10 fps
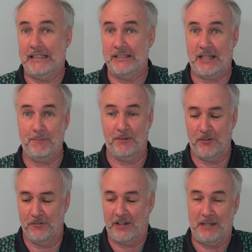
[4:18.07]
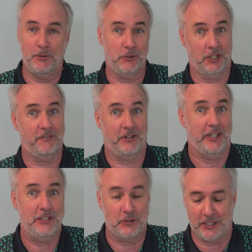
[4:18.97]
things up if you find mold. All
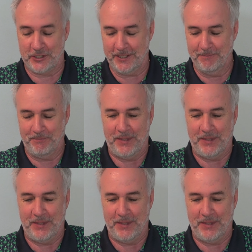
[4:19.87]
very interesting.